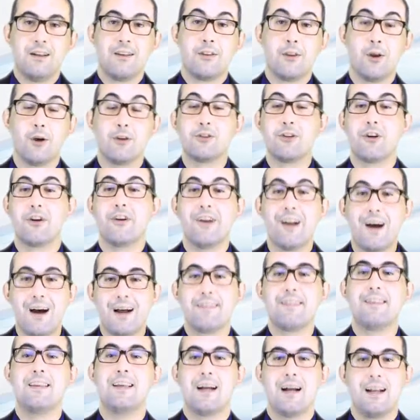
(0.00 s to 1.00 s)
Those are
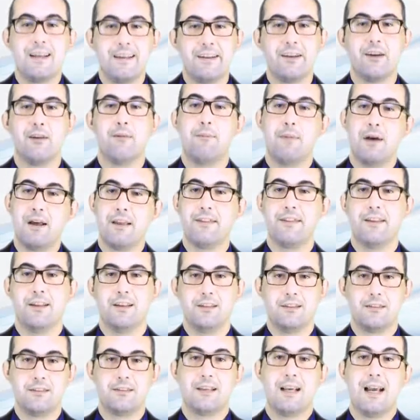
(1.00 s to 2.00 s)
not the ideal
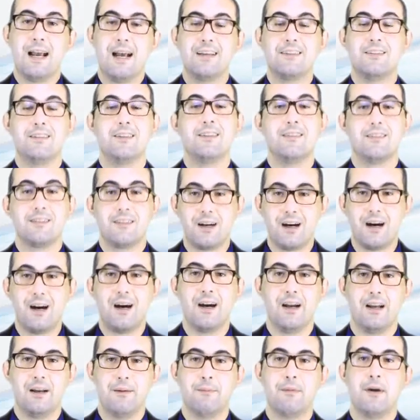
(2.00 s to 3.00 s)
methods, as in
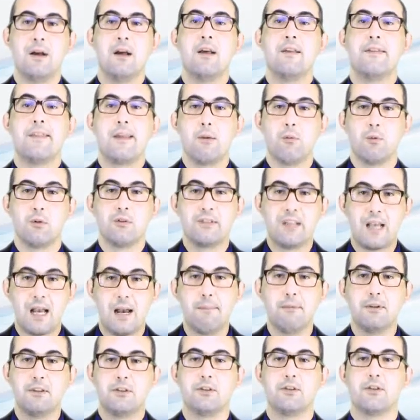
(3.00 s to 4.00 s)
time they will
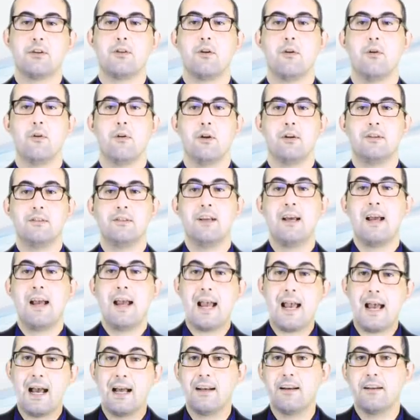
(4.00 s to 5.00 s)
damage the cords
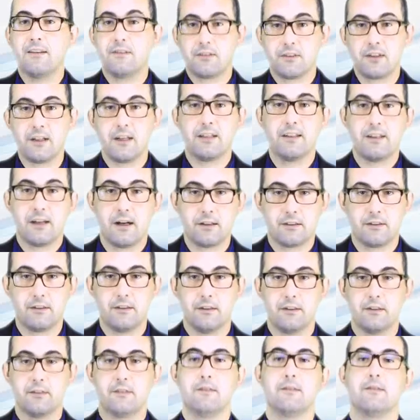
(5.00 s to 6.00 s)
and its
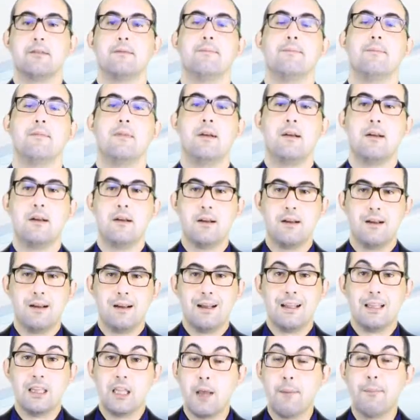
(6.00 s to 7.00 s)
conductors.
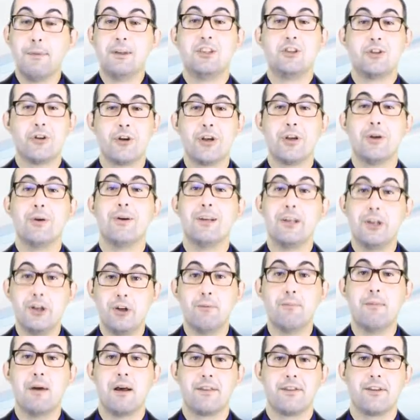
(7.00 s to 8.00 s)
Let me show you a
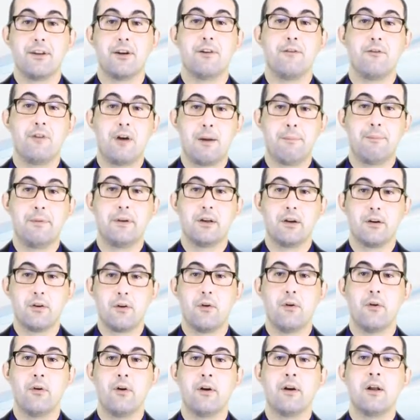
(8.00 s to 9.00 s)
new method of wrapping a
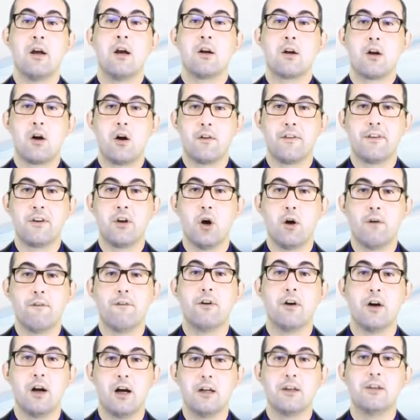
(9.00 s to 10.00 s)
cord called the
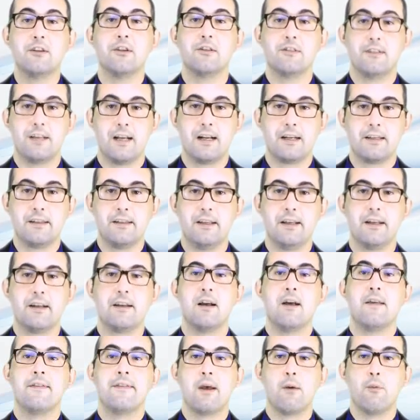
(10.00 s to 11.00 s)
over-under
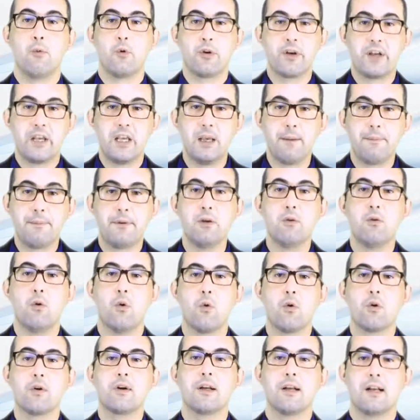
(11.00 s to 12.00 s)
technique that will keep you
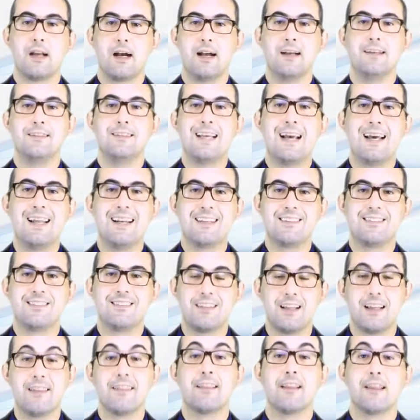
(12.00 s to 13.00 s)
organized and
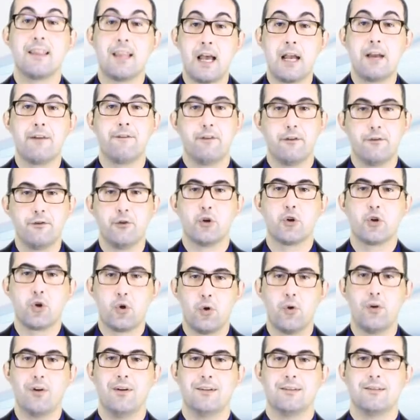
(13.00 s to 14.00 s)
extend the life of your
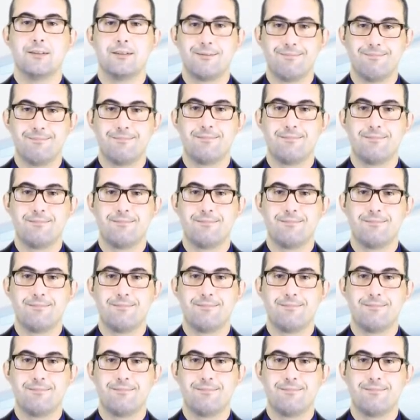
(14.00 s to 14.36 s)
cords.